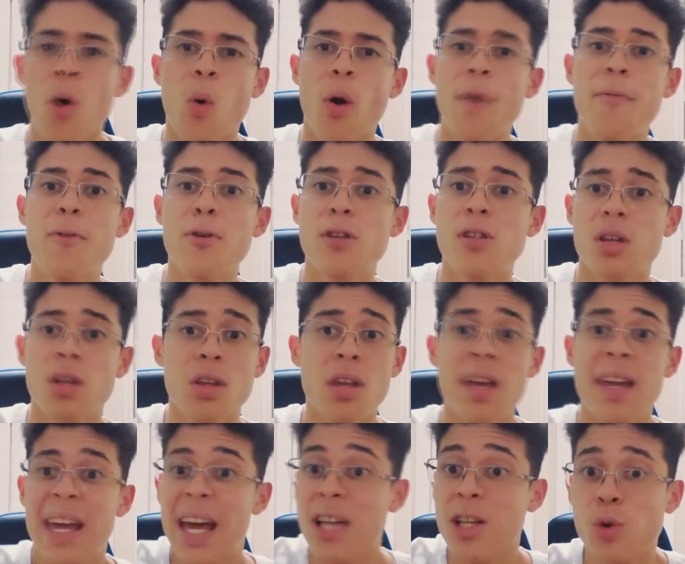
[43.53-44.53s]
or if you're
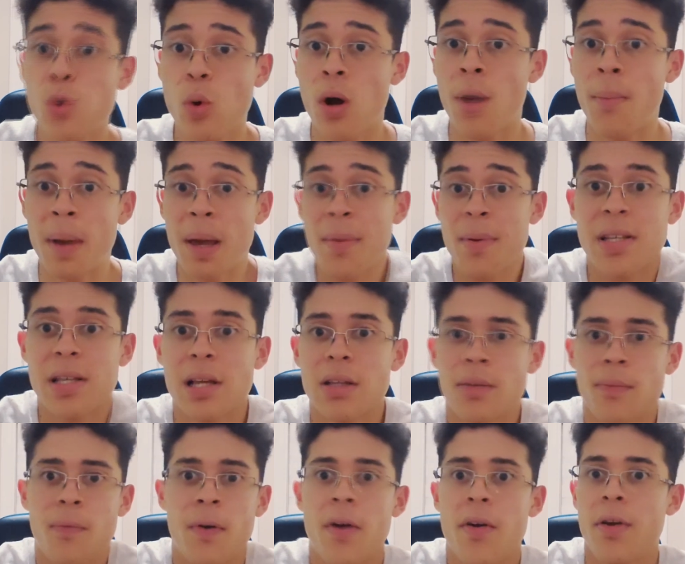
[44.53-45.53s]
studying Quechua, maybe it's
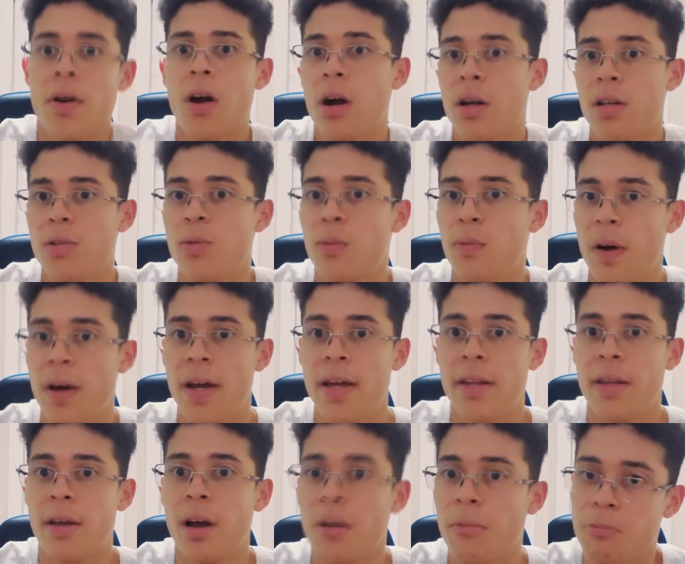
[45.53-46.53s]
very hard to
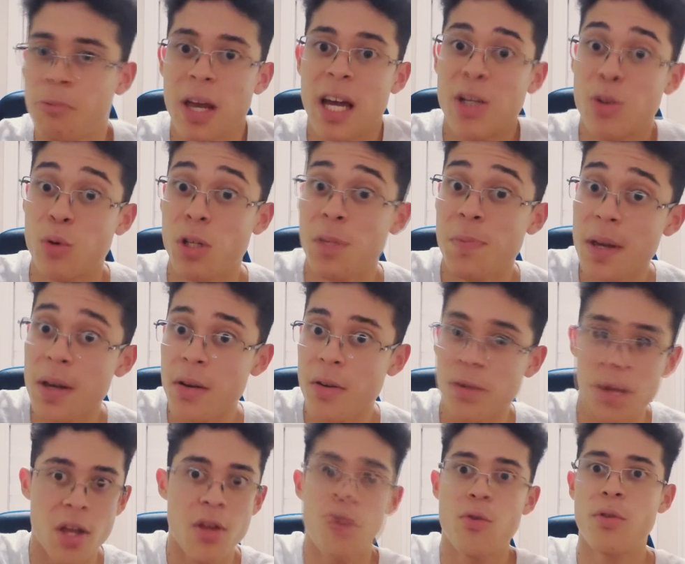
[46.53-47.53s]
find Quechua
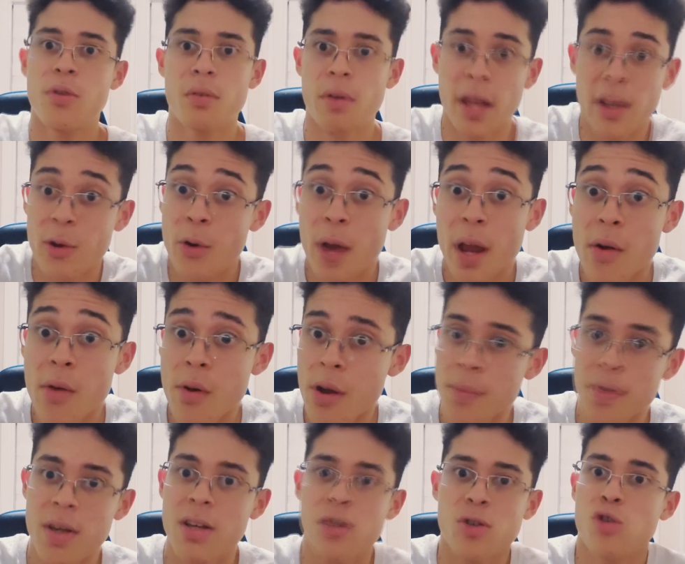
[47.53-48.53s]
speakers in your area
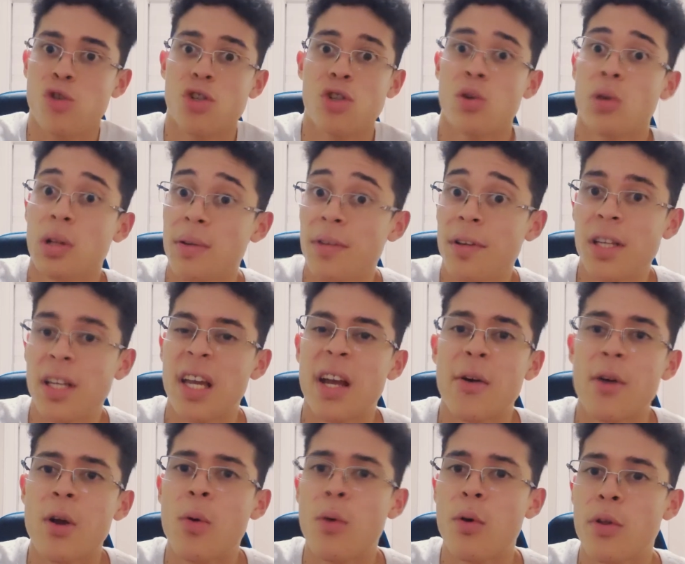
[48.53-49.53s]
because you just don't live in an
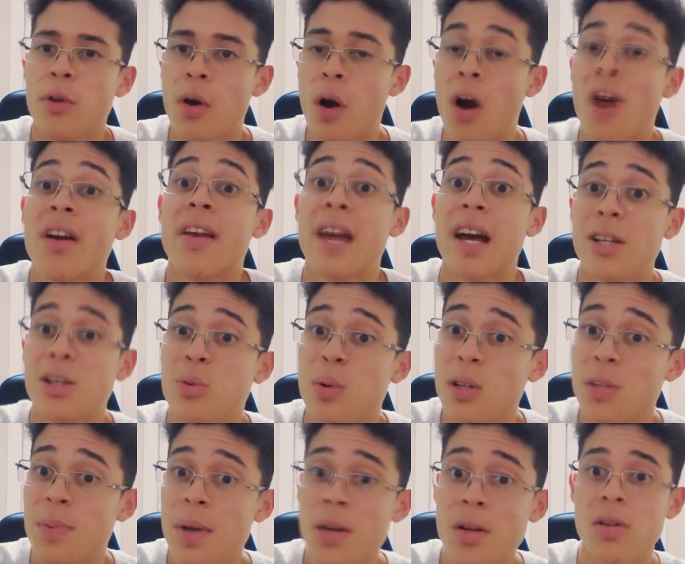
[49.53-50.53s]
area where there are Quechua
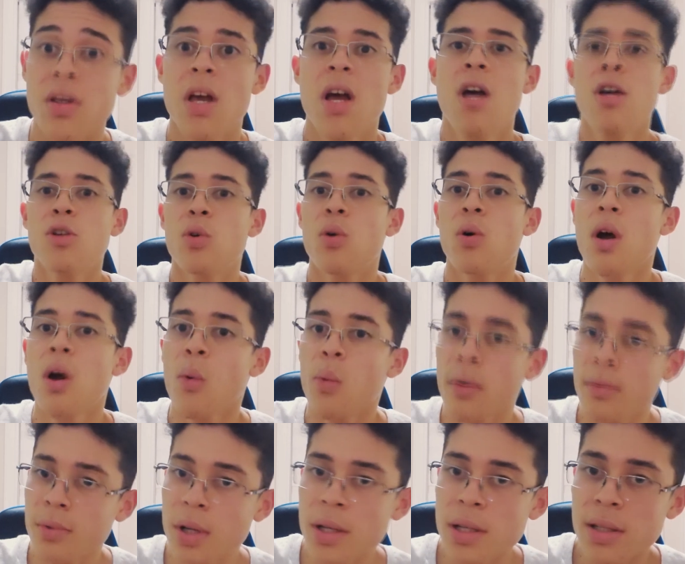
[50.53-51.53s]
speakers. So
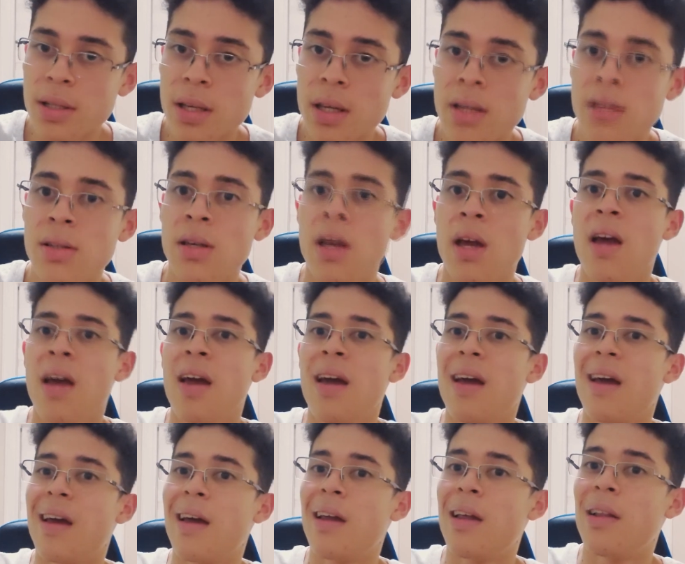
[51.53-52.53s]
what I'm trying to say is
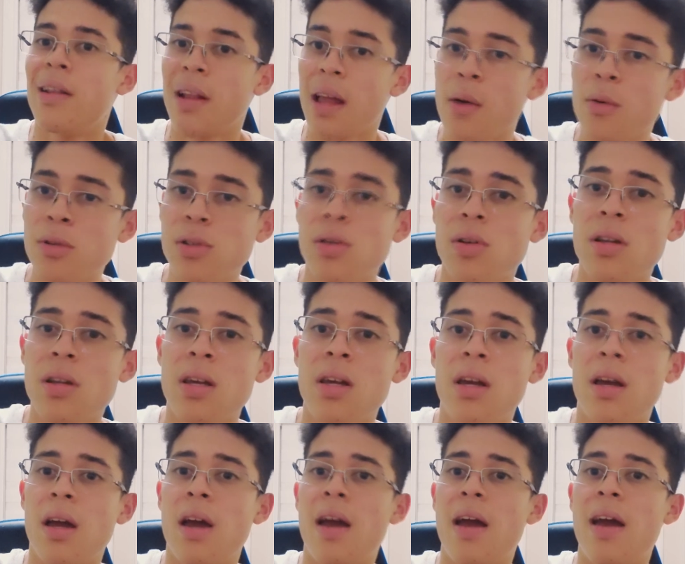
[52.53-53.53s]
language learning